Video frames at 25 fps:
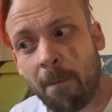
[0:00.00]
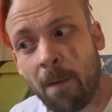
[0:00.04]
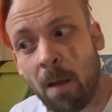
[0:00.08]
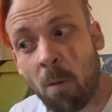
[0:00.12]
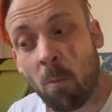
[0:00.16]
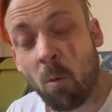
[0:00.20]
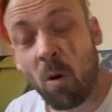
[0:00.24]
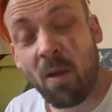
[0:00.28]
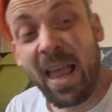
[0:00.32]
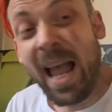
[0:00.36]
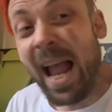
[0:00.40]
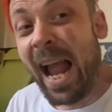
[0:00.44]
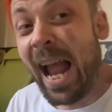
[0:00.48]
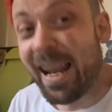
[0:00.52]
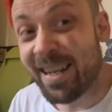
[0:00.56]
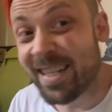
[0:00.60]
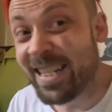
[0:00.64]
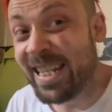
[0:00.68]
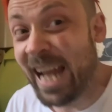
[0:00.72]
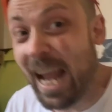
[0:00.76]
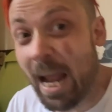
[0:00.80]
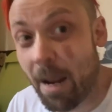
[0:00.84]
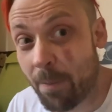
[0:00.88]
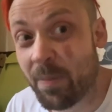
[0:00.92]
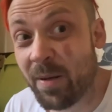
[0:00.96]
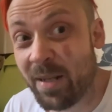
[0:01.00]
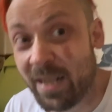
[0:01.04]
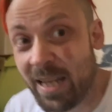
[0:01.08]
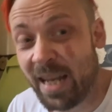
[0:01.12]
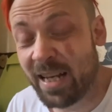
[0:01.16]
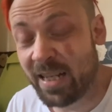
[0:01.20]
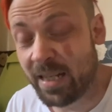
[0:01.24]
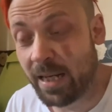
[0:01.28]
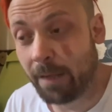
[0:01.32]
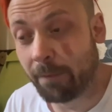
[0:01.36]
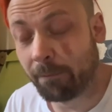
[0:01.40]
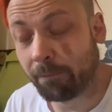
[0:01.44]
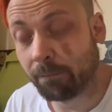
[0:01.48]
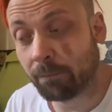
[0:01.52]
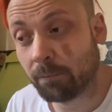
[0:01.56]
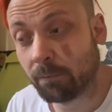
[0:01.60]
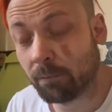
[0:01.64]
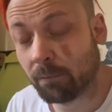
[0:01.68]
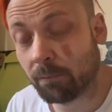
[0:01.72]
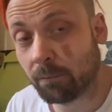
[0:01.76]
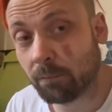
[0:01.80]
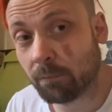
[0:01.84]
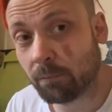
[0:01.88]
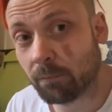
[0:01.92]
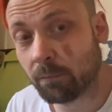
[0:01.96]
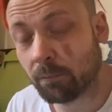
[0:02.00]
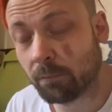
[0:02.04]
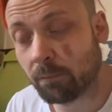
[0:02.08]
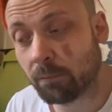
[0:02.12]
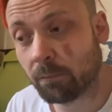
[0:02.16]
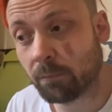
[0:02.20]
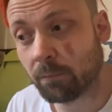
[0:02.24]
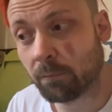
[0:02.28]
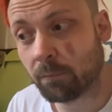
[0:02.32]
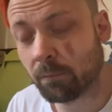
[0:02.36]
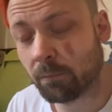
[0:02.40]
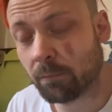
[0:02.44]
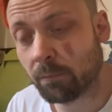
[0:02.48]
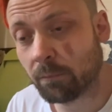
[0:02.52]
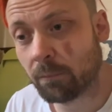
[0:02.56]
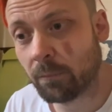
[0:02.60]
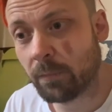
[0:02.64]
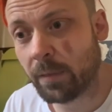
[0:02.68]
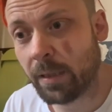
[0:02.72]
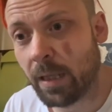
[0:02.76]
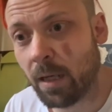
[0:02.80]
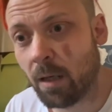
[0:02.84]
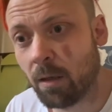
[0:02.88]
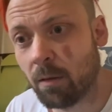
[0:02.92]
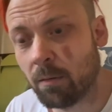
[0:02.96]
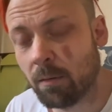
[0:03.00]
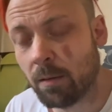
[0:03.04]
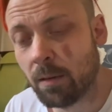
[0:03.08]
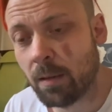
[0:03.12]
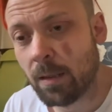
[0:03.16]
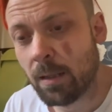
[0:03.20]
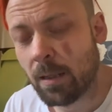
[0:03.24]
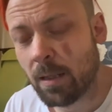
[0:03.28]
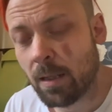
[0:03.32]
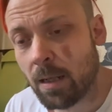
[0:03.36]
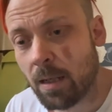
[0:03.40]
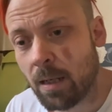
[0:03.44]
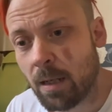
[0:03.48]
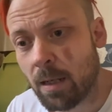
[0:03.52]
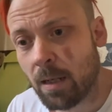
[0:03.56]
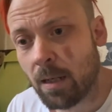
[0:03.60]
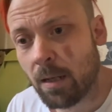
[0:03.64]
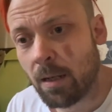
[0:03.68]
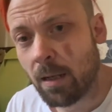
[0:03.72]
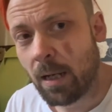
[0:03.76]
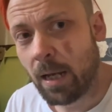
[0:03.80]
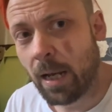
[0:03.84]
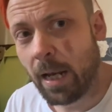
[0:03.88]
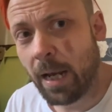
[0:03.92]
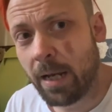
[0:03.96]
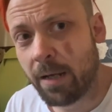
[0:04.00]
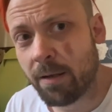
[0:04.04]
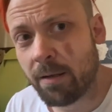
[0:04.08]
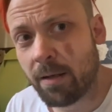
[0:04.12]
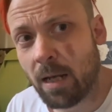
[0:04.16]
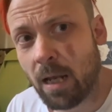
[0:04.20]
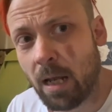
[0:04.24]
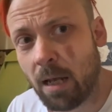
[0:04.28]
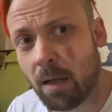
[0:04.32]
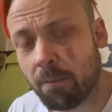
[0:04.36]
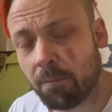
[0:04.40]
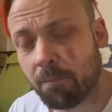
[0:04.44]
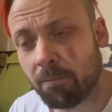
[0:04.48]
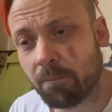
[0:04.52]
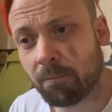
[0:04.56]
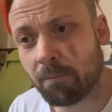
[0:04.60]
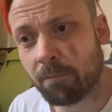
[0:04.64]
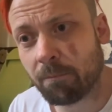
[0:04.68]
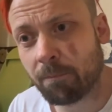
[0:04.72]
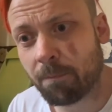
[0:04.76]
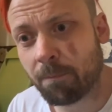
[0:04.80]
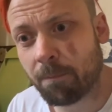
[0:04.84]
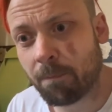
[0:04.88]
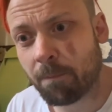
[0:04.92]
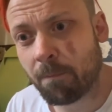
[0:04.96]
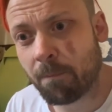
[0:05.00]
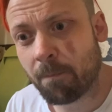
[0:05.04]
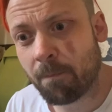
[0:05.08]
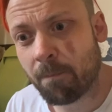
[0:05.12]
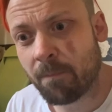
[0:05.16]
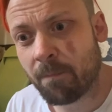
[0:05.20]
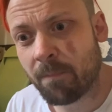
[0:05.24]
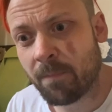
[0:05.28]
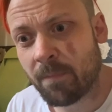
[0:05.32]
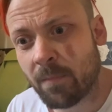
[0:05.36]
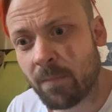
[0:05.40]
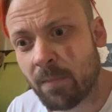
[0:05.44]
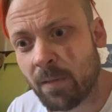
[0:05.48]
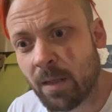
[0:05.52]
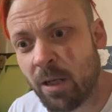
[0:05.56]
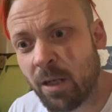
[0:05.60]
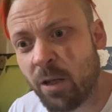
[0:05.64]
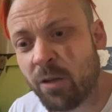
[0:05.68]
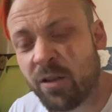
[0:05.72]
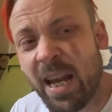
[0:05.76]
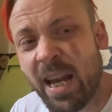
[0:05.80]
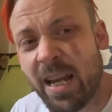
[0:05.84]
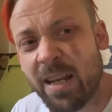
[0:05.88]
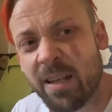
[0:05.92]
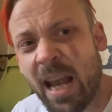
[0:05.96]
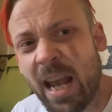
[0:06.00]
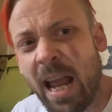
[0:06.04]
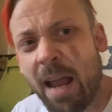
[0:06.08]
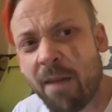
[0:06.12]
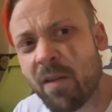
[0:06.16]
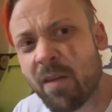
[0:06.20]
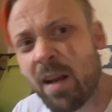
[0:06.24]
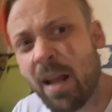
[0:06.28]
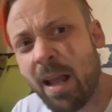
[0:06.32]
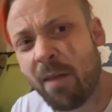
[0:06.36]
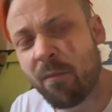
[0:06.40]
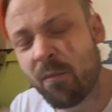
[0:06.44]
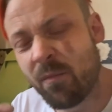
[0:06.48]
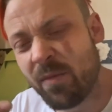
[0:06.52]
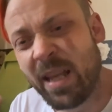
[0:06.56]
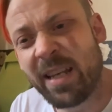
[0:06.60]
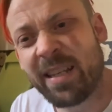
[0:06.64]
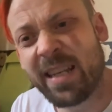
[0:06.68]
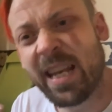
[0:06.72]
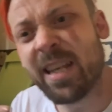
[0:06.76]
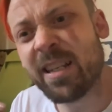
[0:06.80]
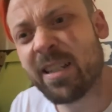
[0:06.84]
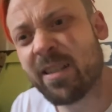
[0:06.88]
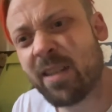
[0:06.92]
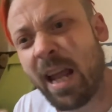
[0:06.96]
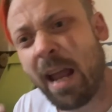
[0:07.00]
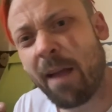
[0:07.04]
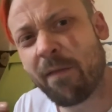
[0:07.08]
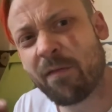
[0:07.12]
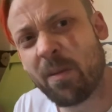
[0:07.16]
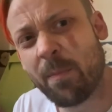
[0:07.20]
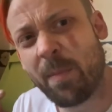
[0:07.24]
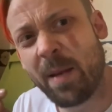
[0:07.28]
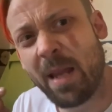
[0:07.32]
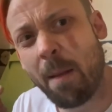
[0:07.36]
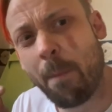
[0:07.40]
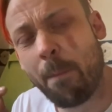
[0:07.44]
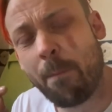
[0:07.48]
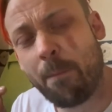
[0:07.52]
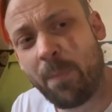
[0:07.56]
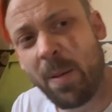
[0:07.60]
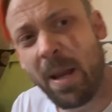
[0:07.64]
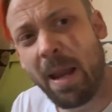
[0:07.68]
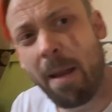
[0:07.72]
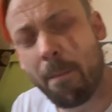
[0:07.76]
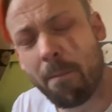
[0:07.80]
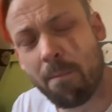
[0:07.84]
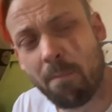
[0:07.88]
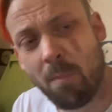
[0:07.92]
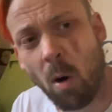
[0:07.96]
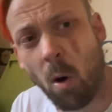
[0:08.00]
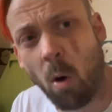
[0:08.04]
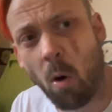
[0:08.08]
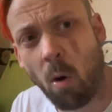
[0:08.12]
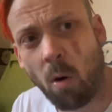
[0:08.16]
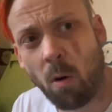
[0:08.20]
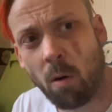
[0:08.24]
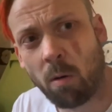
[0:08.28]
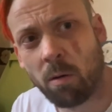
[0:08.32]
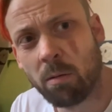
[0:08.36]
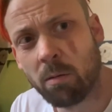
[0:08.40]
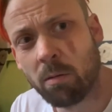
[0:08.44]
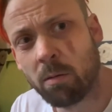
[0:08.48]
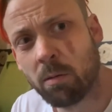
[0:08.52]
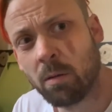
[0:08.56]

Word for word: Well, that hasn't happened, has it? You know. And um, you tend to have, a, there tends to have to be a bit more